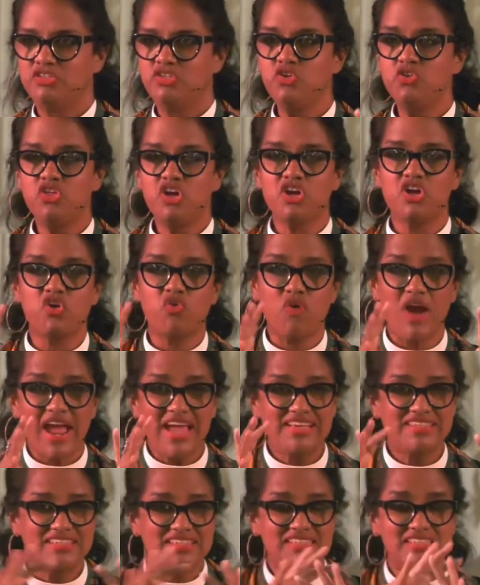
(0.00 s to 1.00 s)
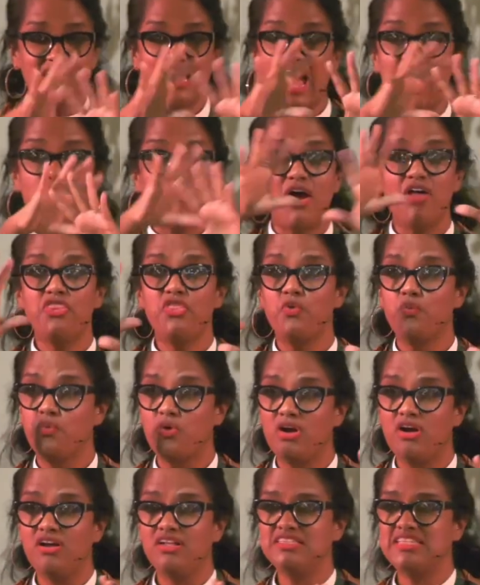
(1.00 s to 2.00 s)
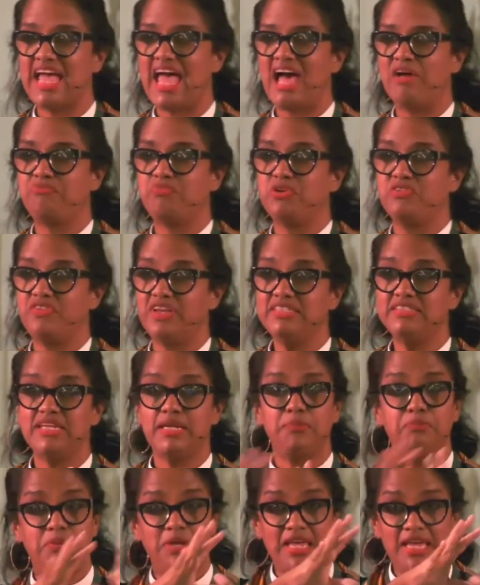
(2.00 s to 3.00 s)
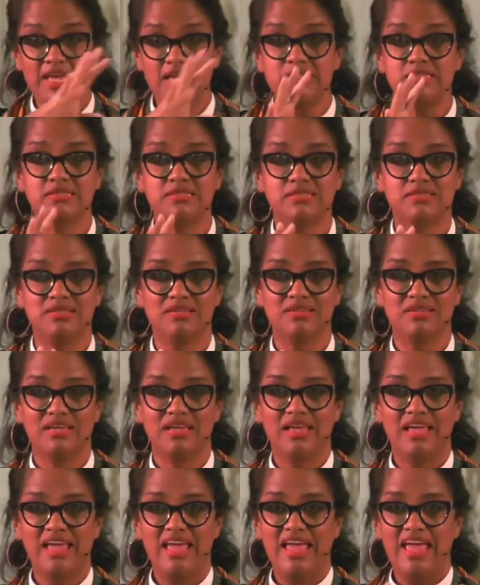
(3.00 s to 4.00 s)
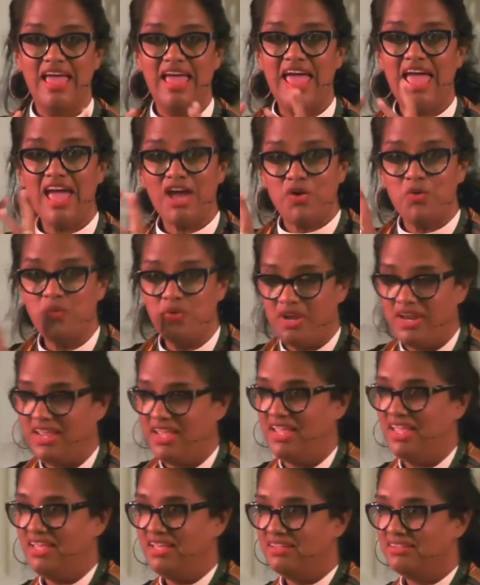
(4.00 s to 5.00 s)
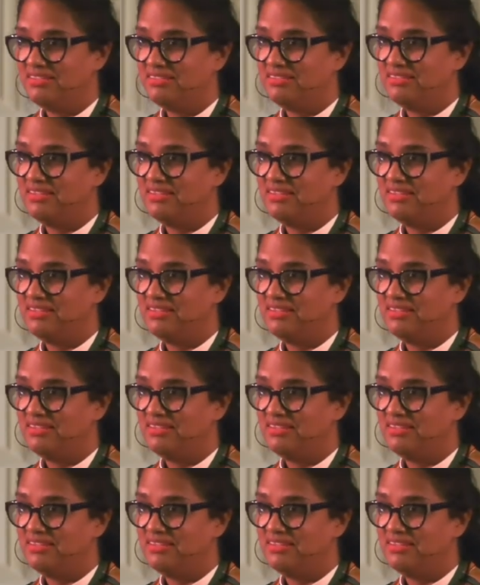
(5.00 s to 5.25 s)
to the crisis around the world that have prevented peace, equity,